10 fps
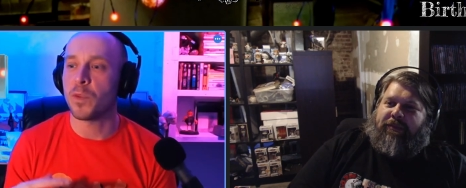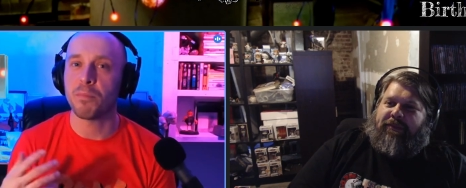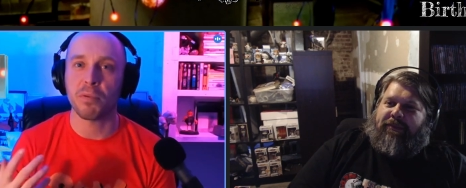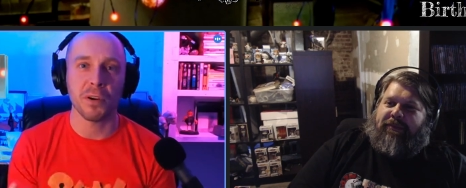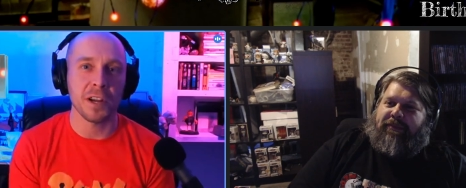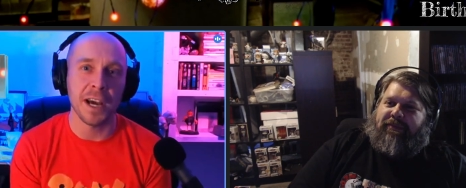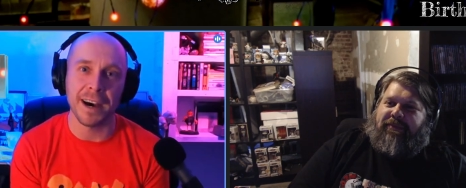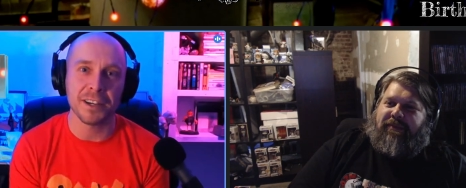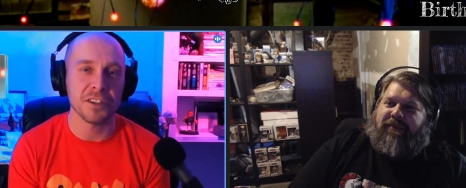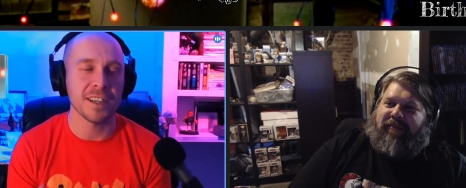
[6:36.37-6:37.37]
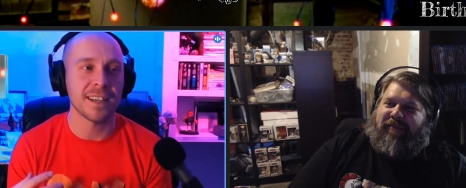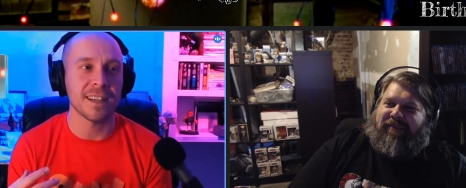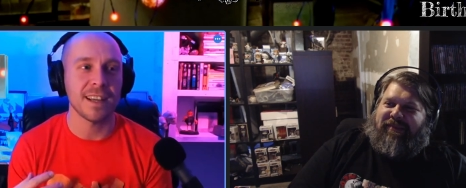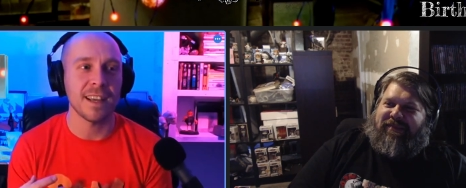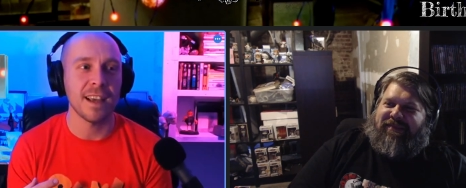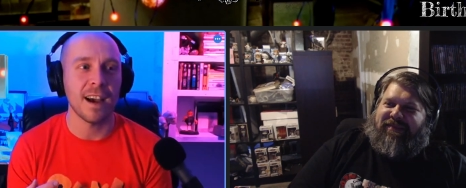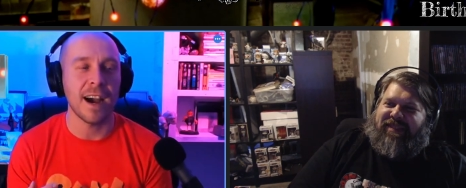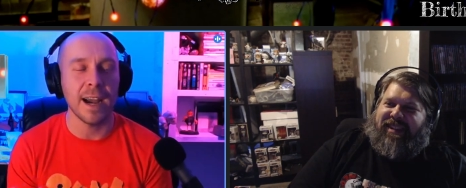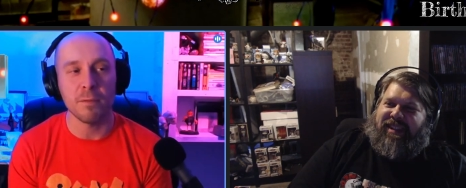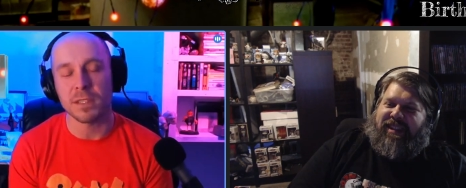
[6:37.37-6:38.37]
Speaker 1: reproduction.
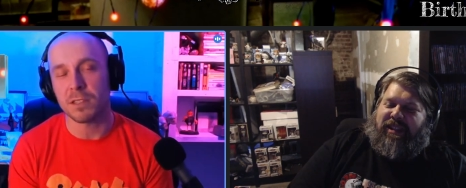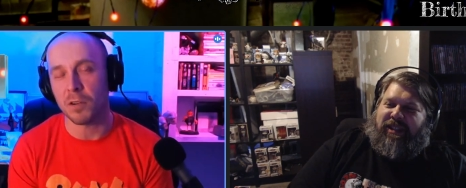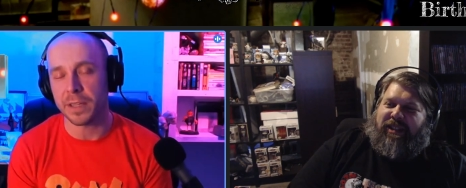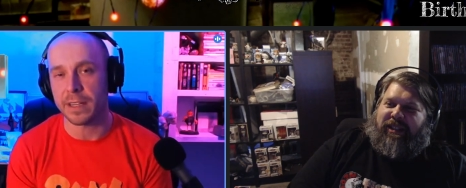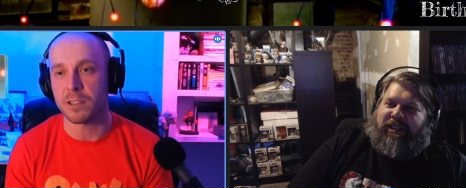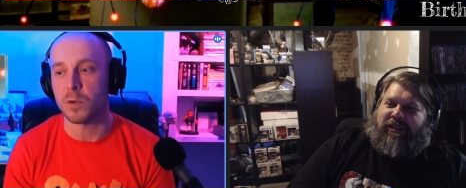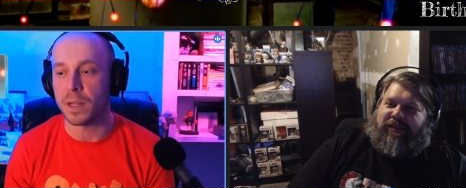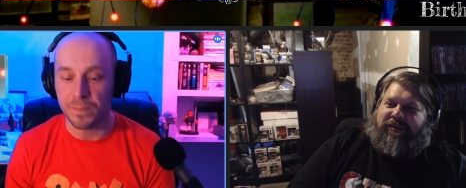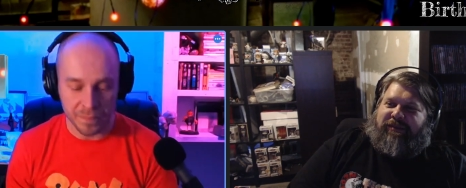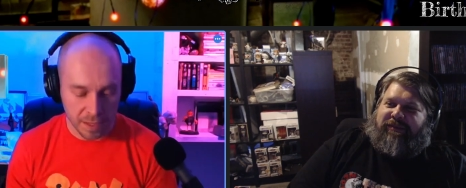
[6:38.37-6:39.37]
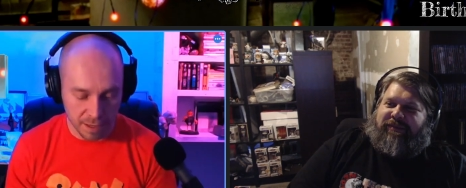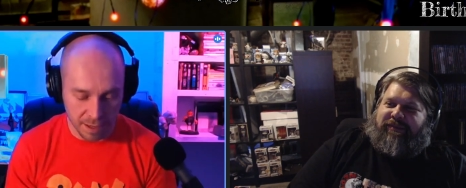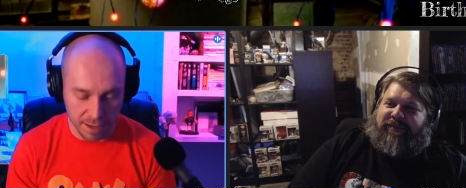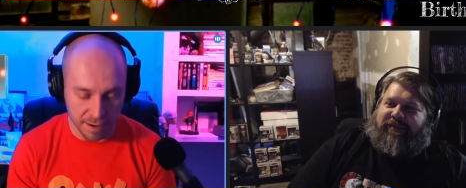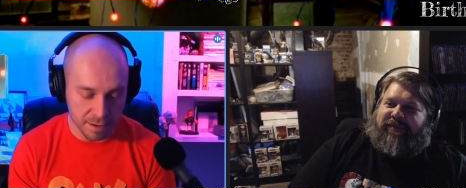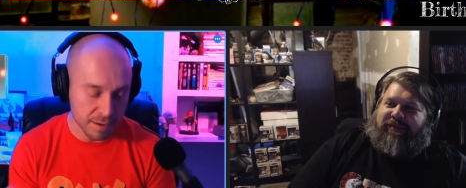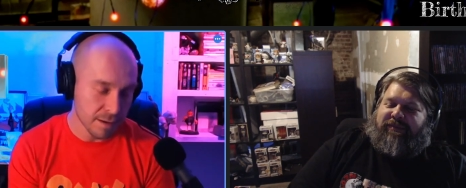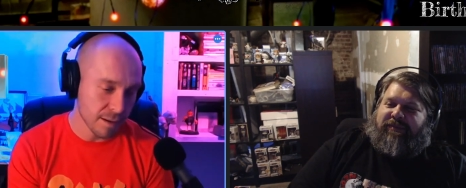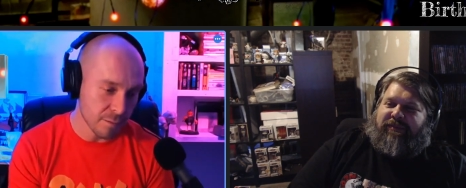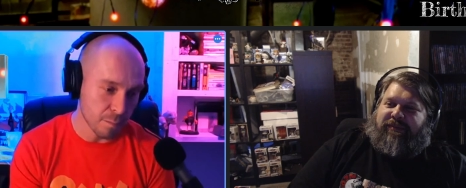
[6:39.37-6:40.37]
I was totally into it. Uh,
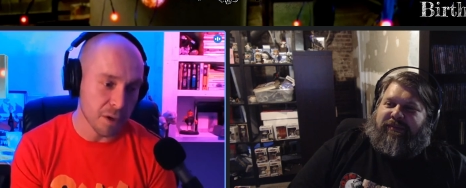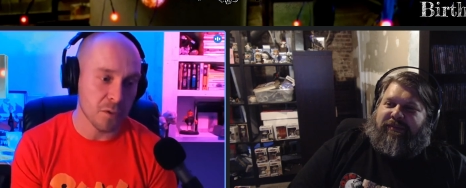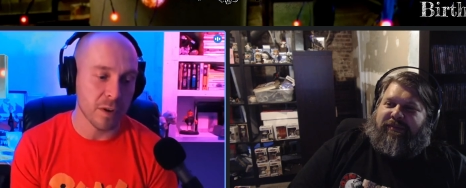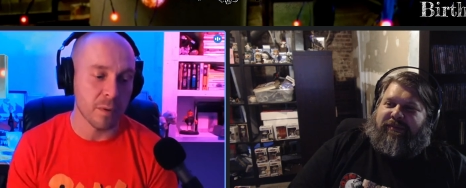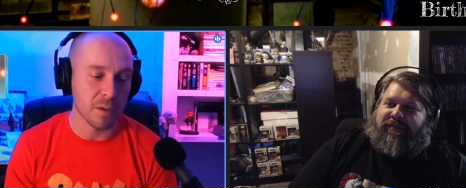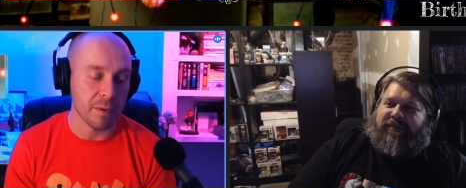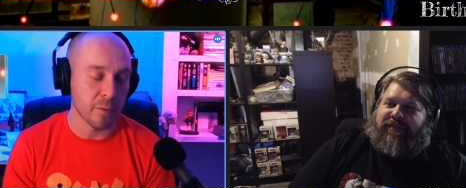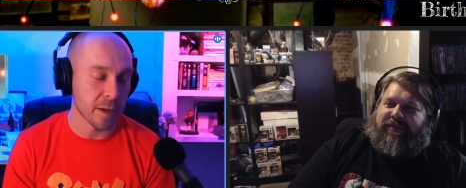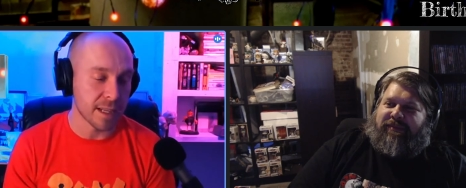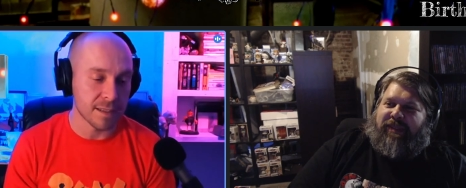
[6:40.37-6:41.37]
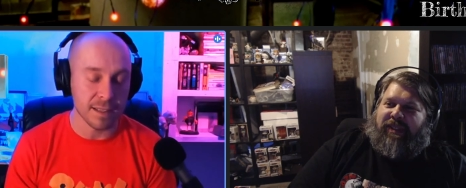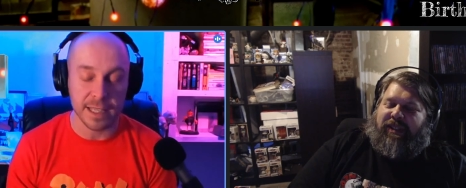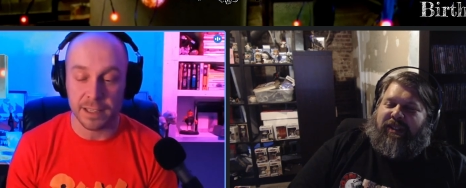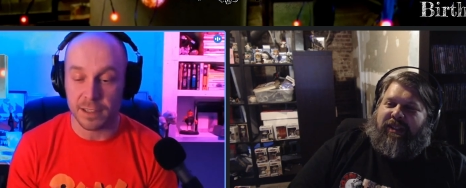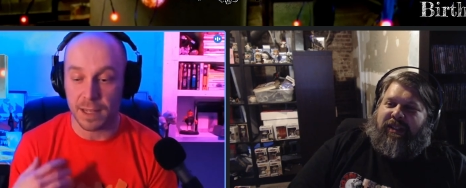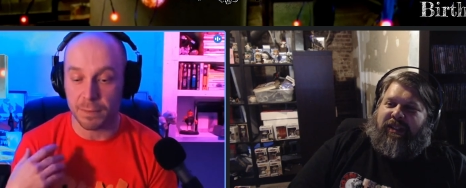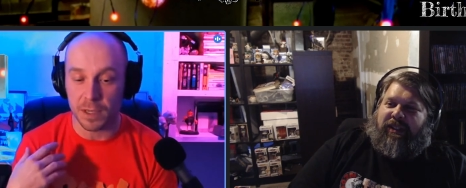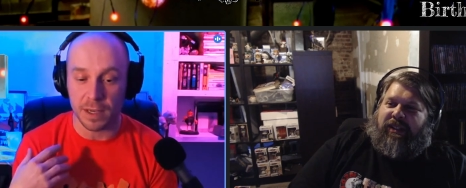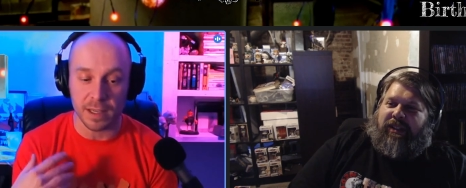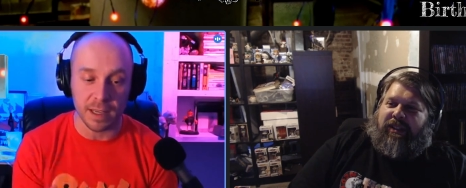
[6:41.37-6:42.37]
Birth Rebirth, before we get into the details, I'm
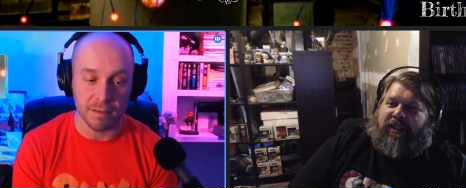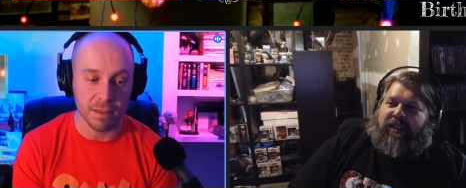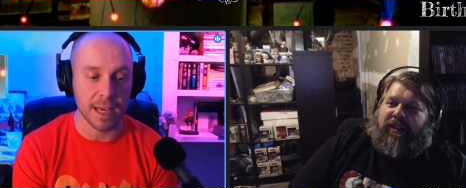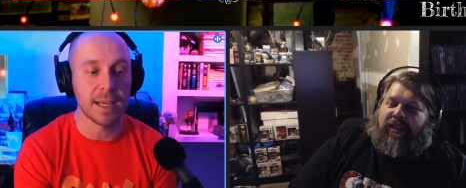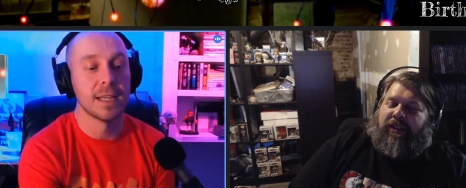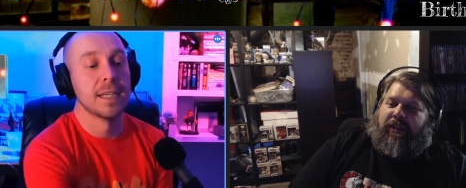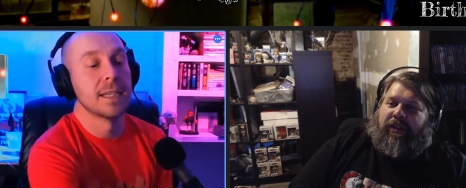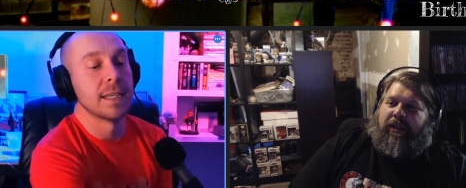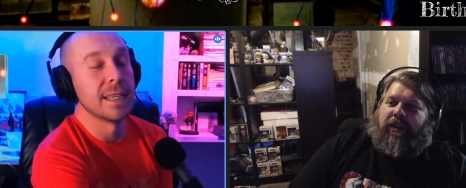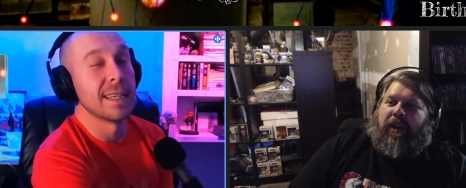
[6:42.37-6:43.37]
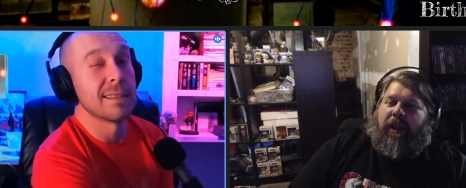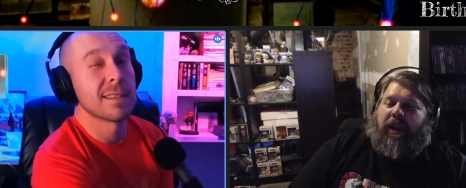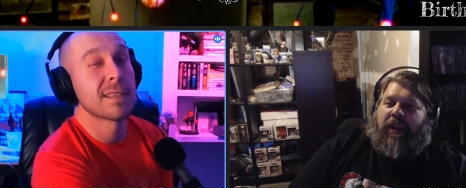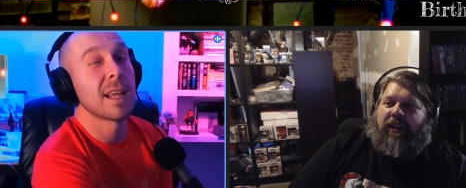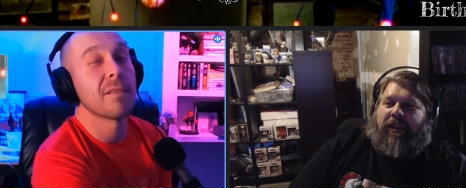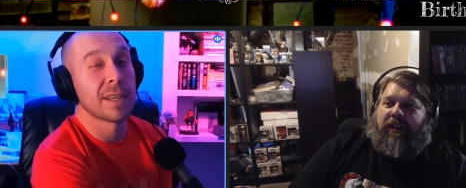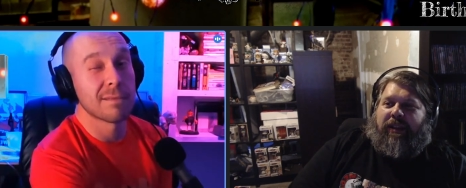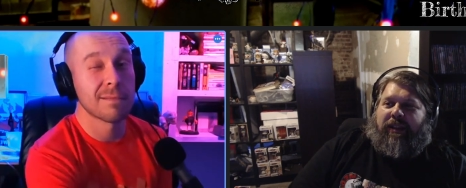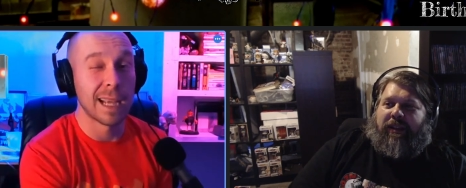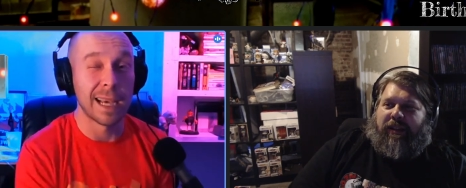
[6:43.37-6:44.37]
going to give that a 7
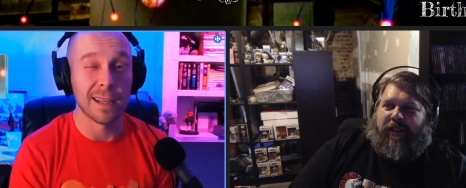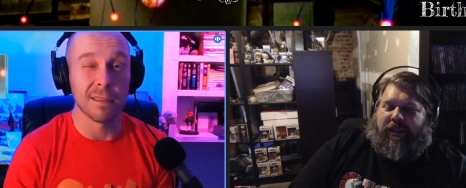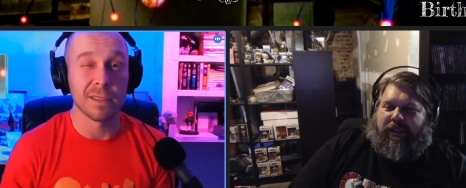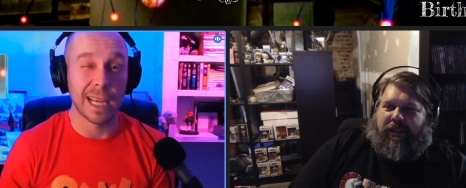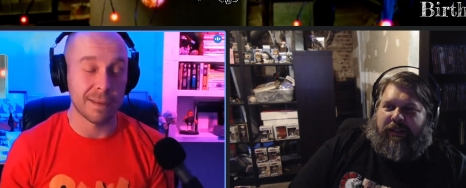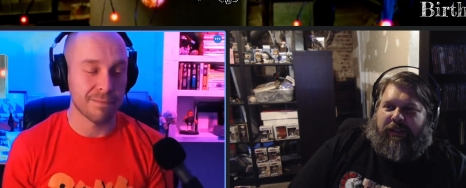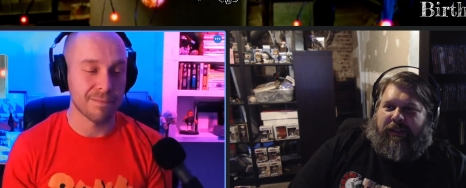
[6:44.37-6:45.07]
out of 10.